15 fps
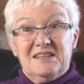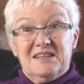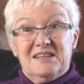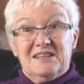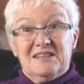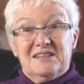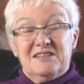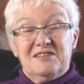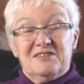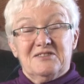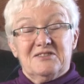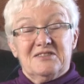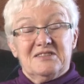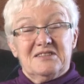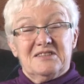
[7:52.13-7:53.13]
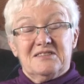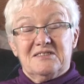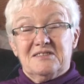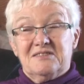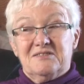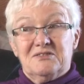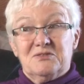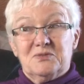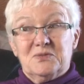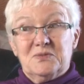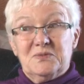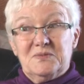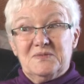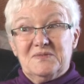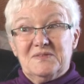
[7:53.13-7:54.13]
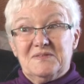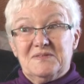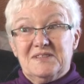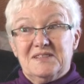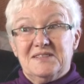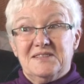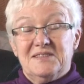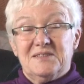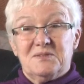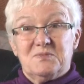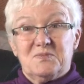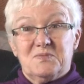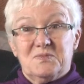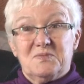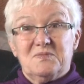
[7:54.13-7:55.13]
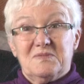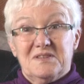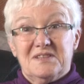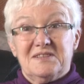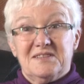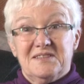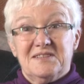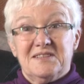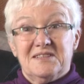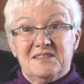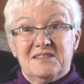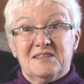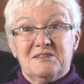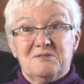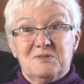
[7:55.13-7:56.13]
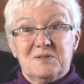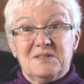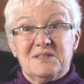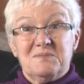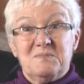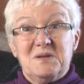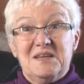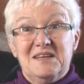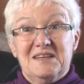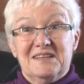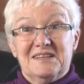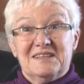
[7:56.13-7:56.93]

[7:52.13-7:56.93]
And I thought, oh, this is it now, it's me.